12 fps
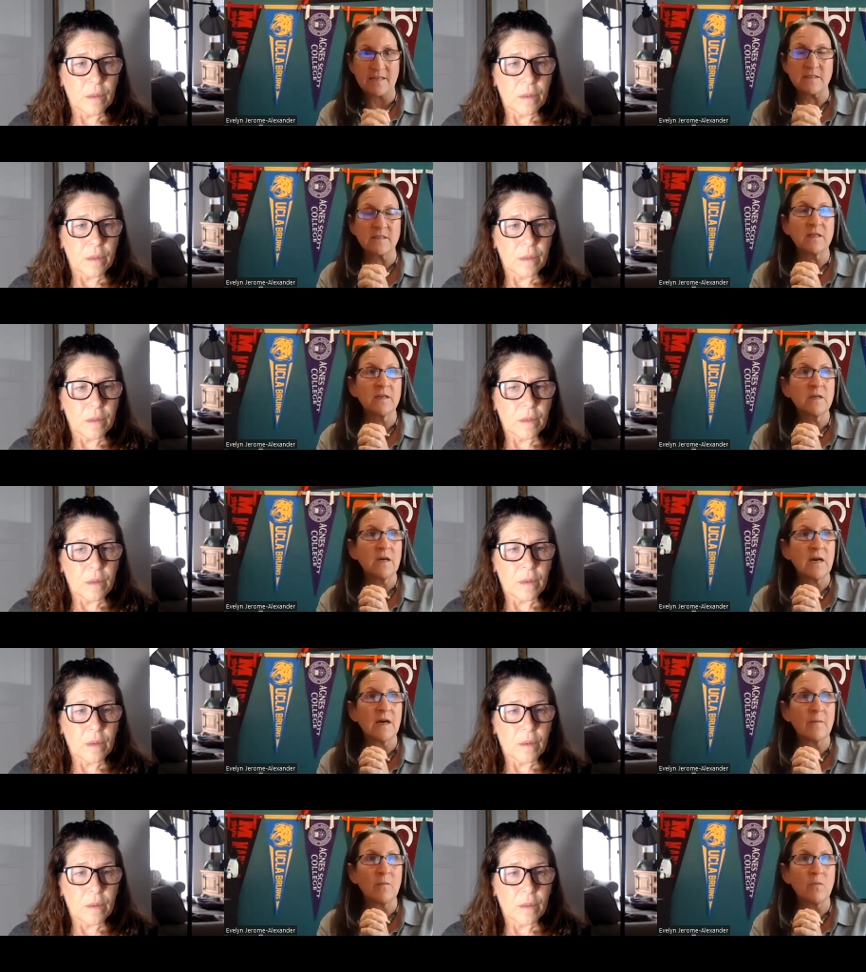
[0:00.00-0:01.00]
Speaker 1: and
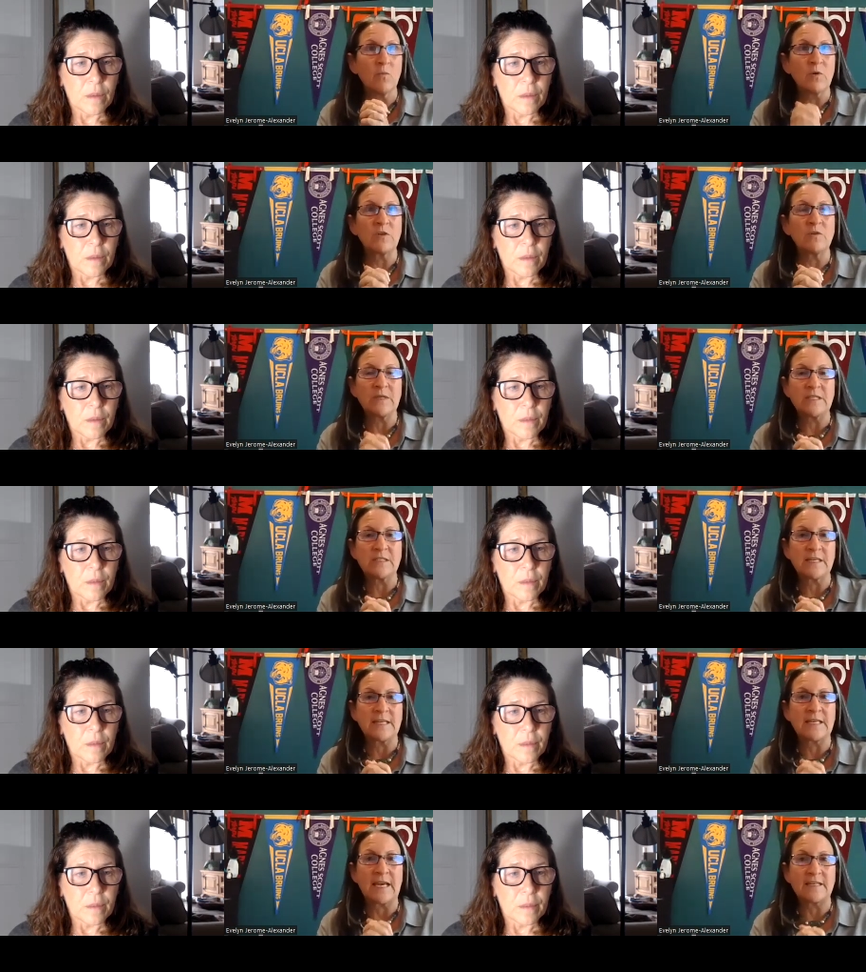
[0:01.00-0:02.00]
um, what do you need
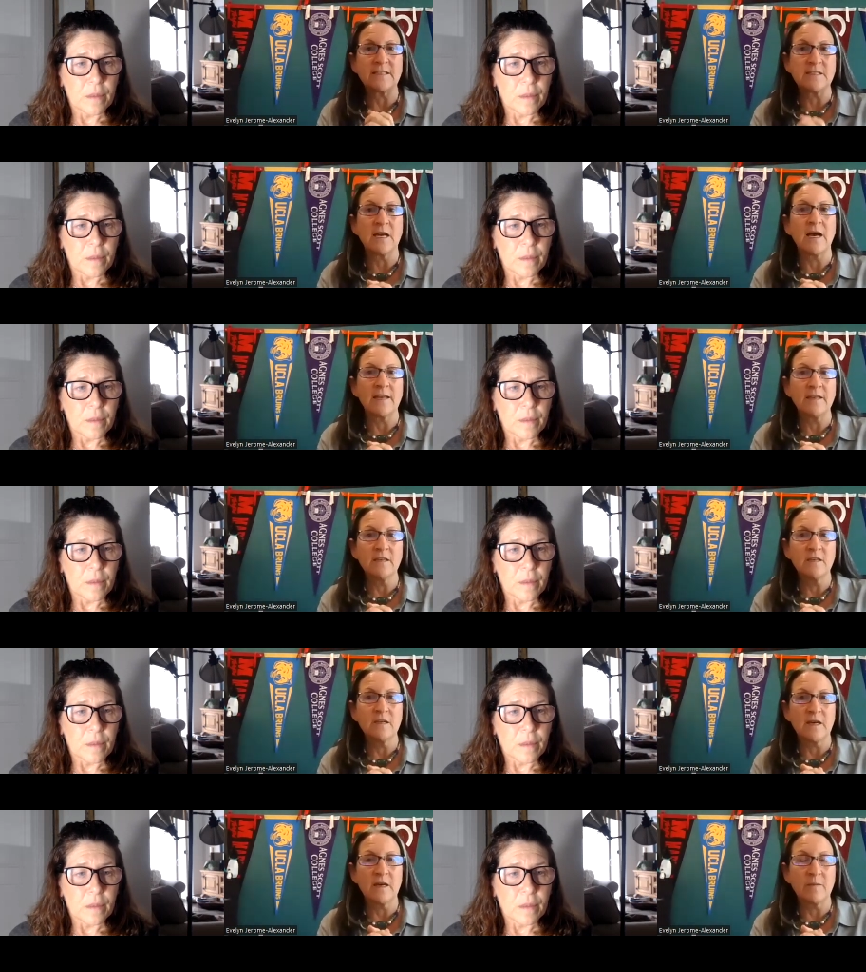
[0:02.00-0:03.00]
to get
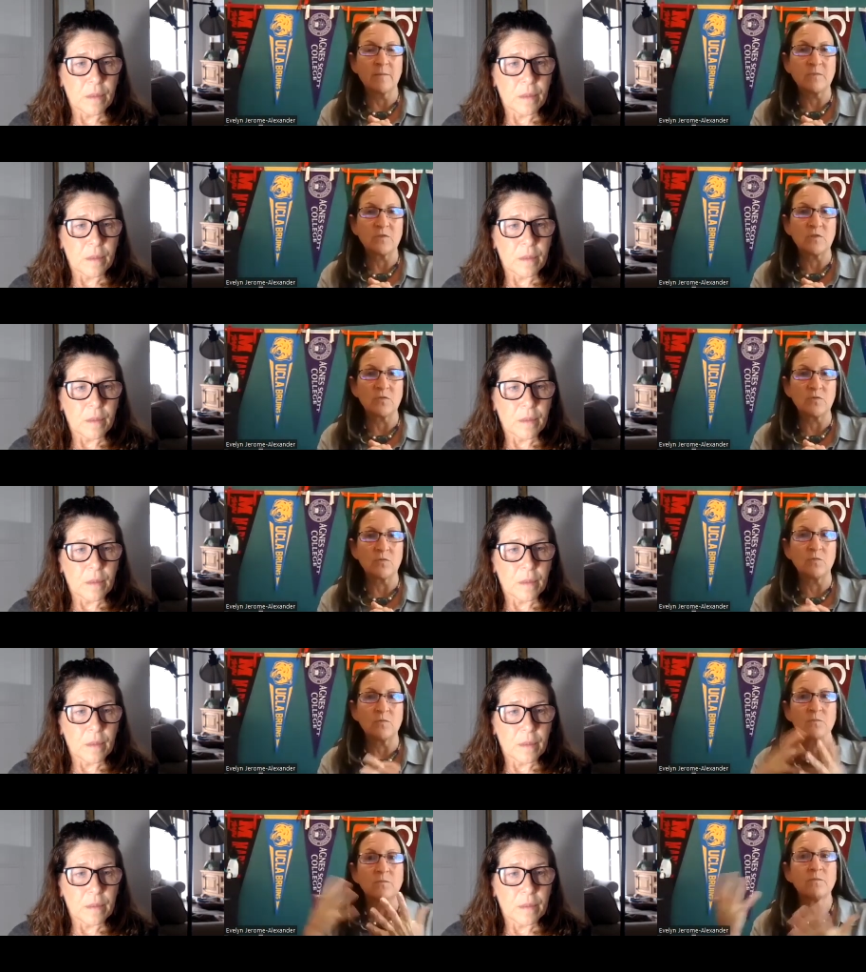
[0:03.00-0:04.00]
done um,
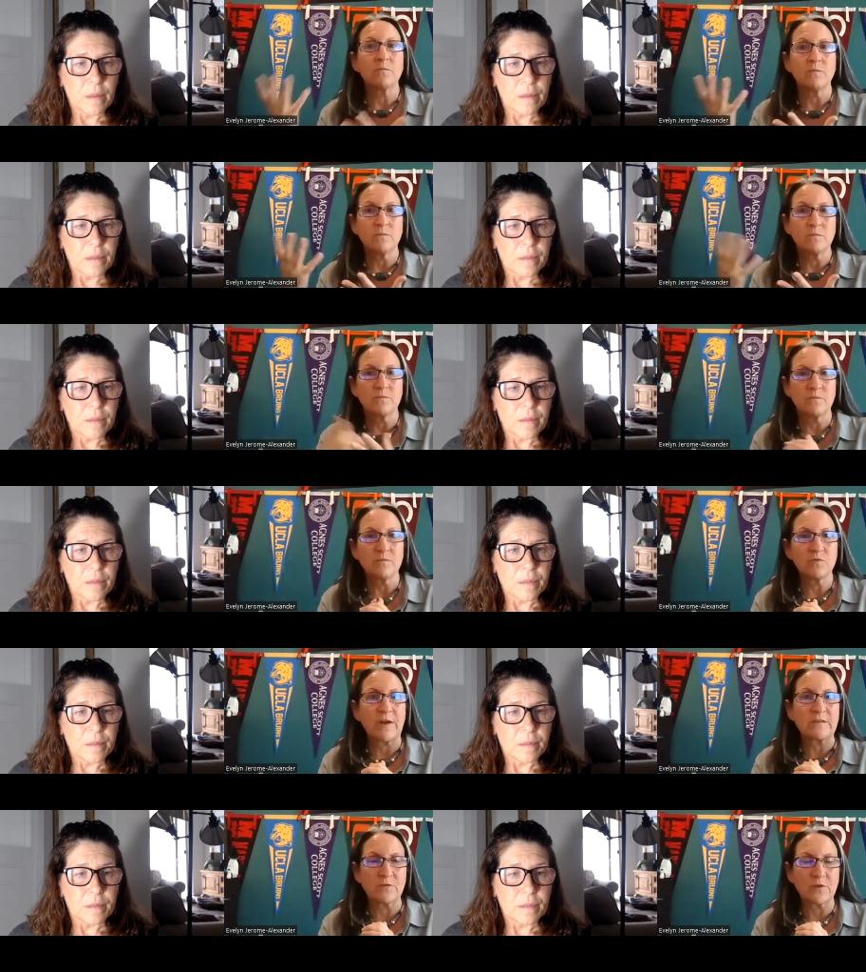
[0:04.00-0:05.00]
to
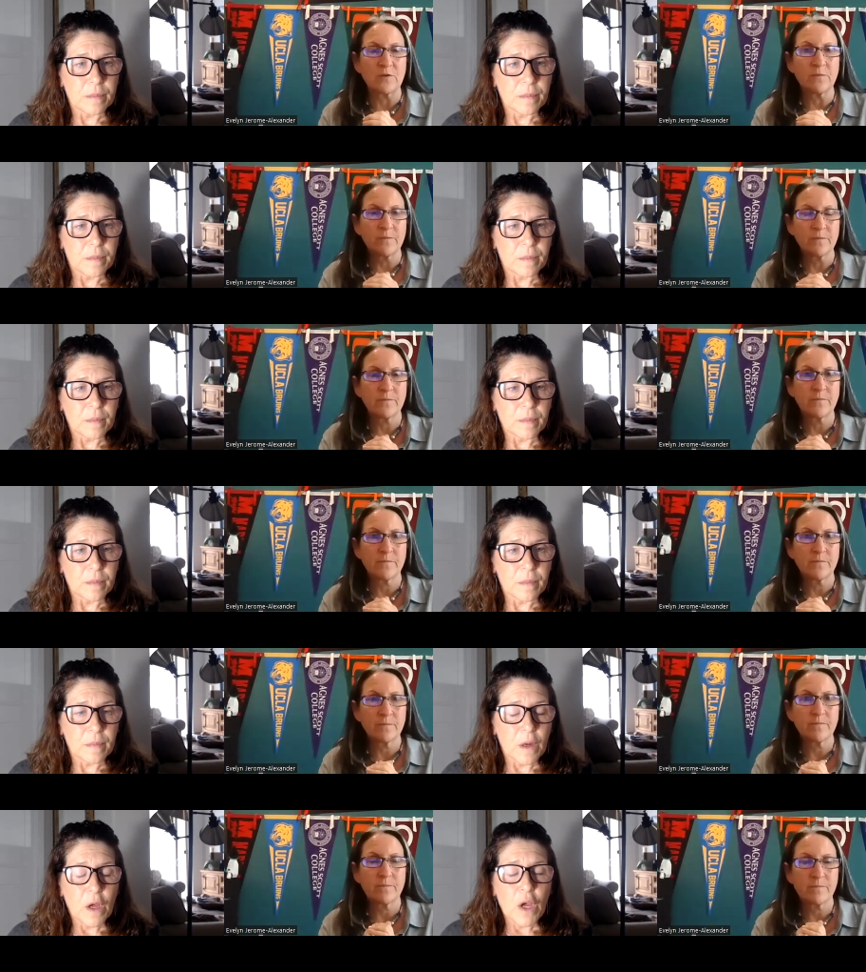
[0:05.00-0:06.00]
Speaker 2: transfer.
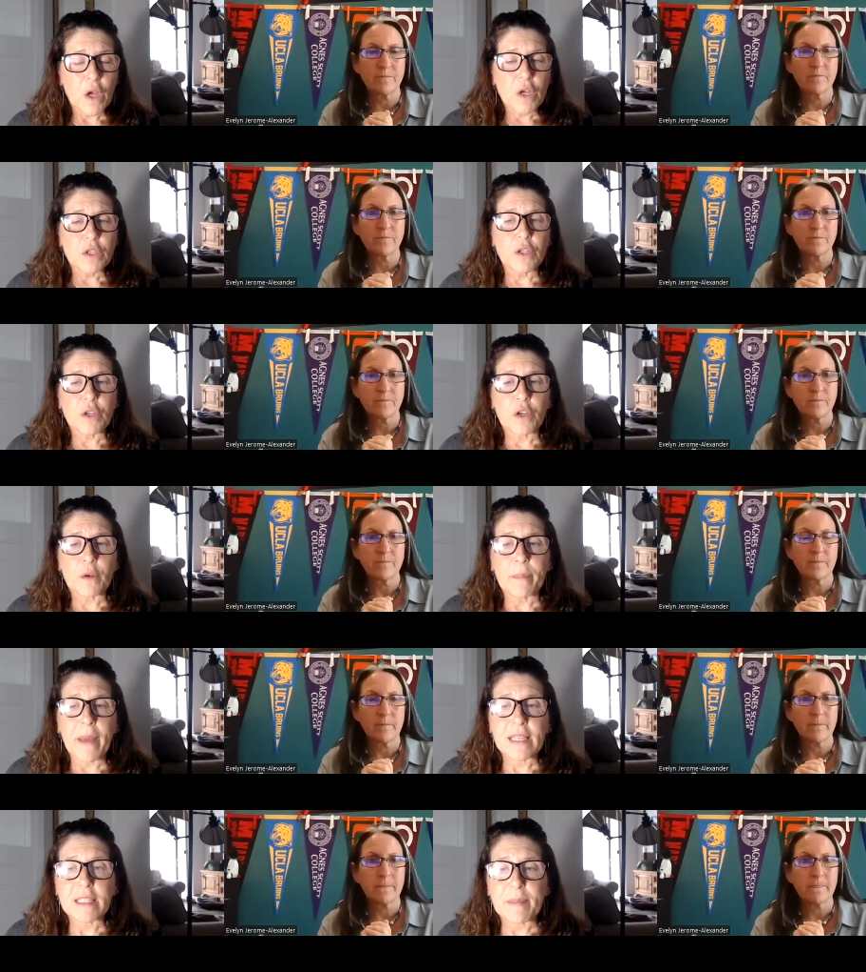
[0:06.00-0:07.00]
So your
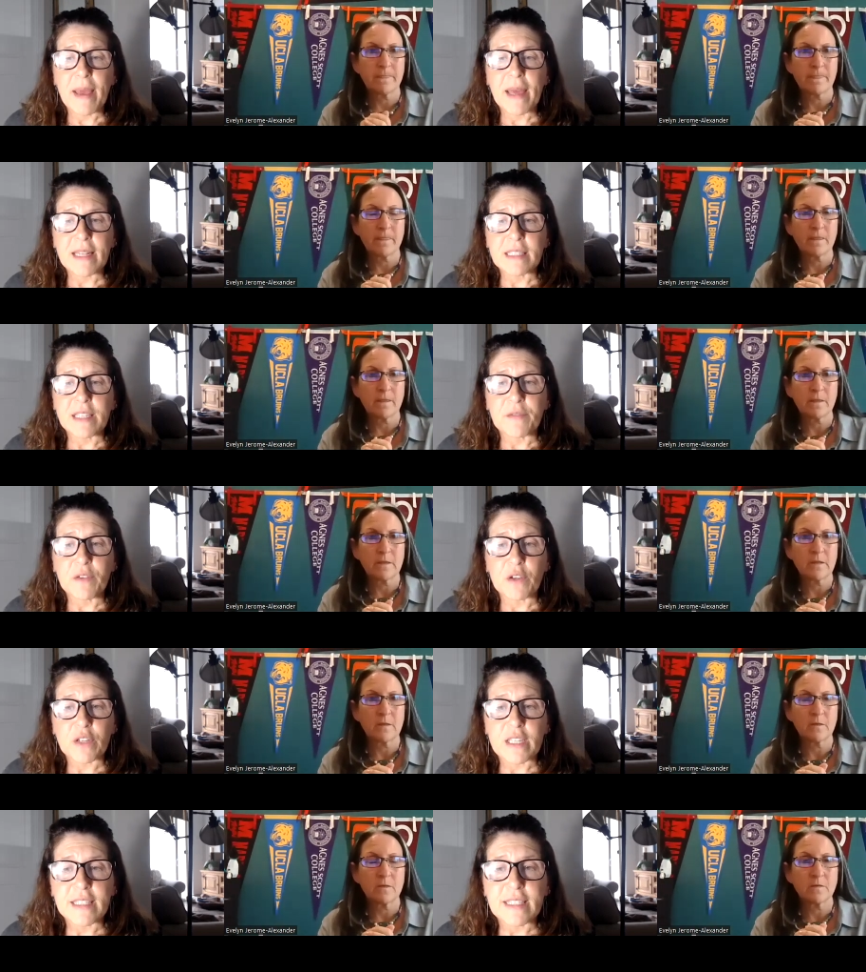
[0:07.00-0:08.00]
best bet is if you're
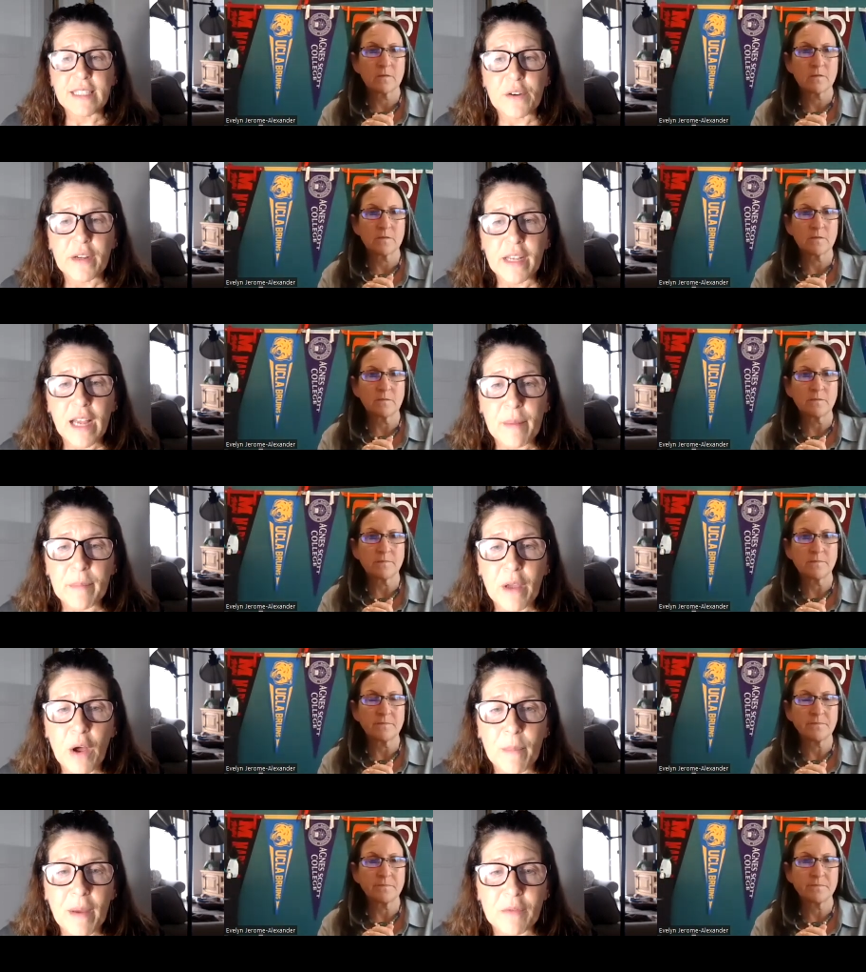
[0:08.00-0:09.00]
considering coming home
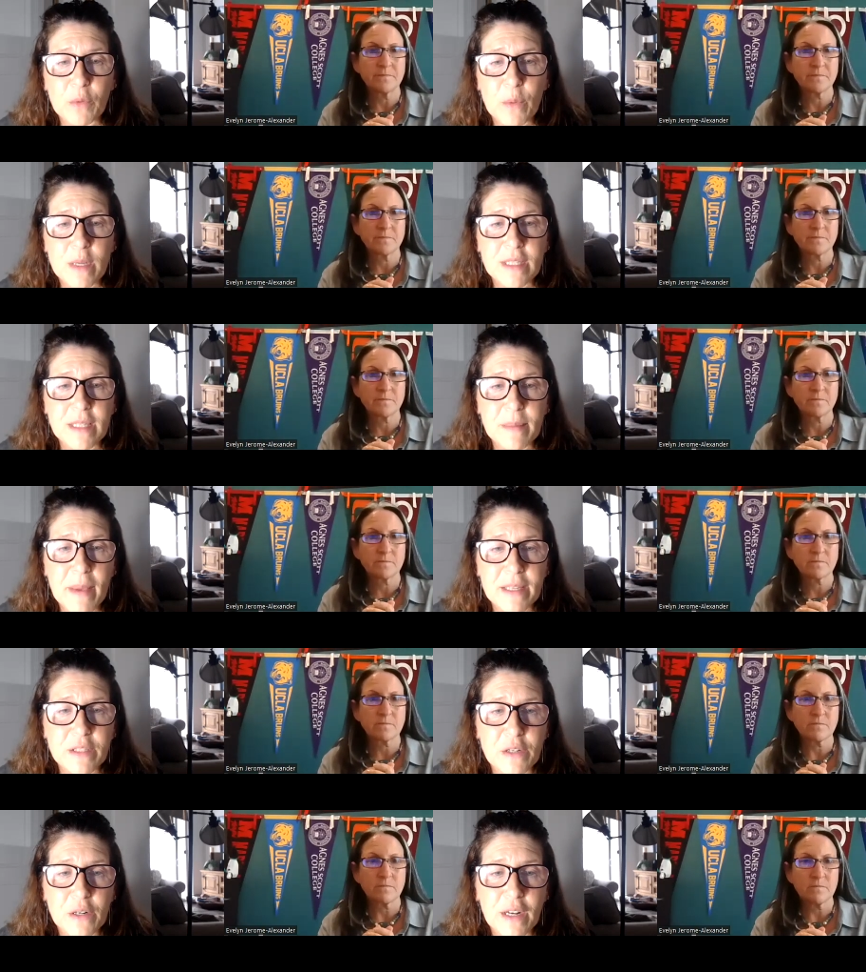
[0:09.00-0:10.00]
after one
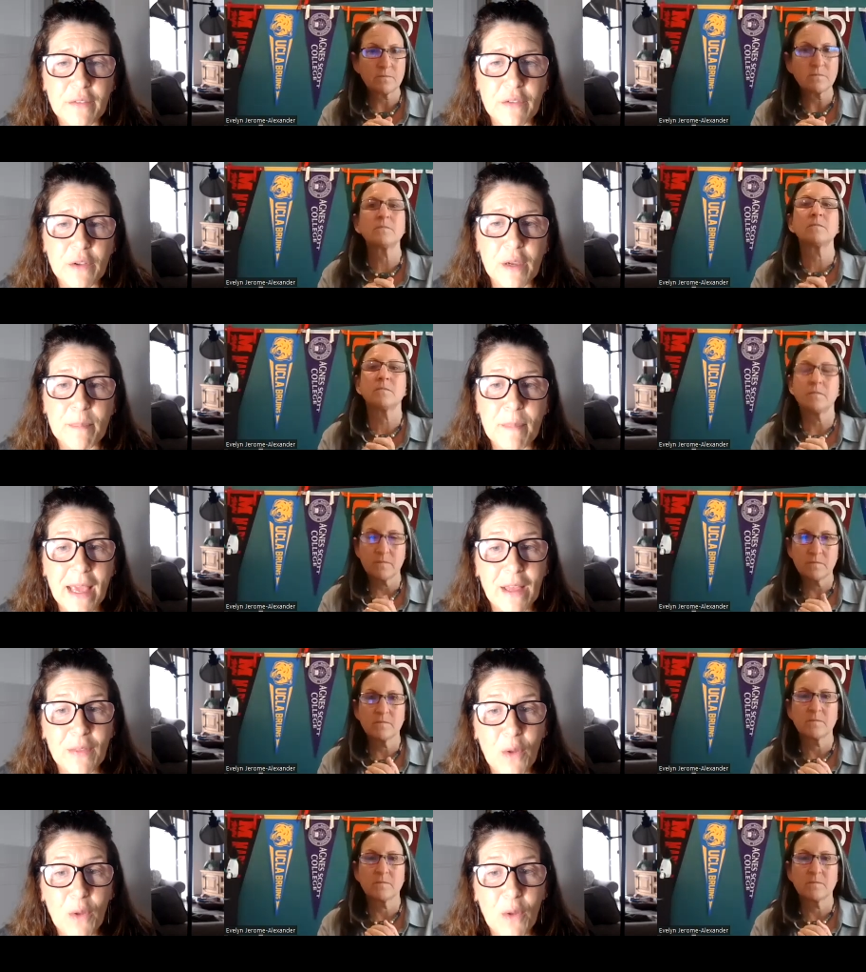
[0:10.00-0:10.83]
semester, if you can make it the